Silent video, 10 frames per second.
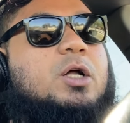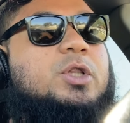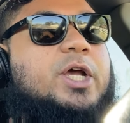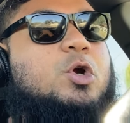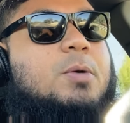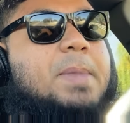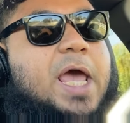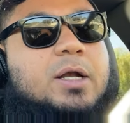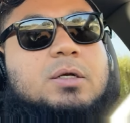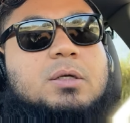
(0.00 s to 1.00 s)
a liquor
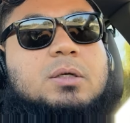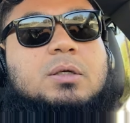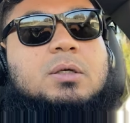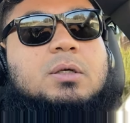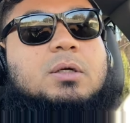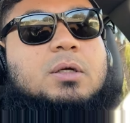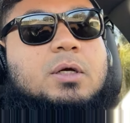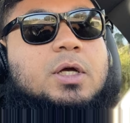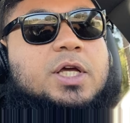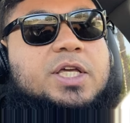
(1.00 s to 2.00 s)
man,
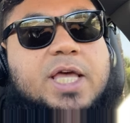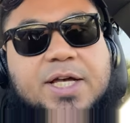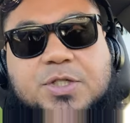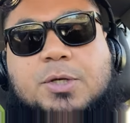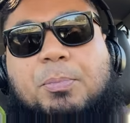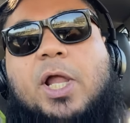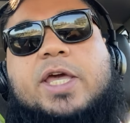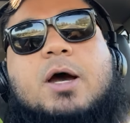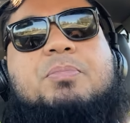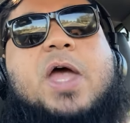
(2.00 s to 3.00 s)
he has to
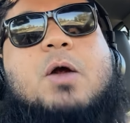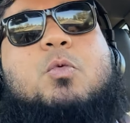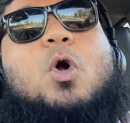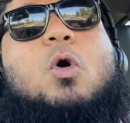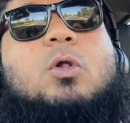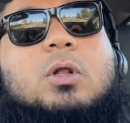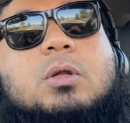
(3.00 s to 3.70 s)
play up that role.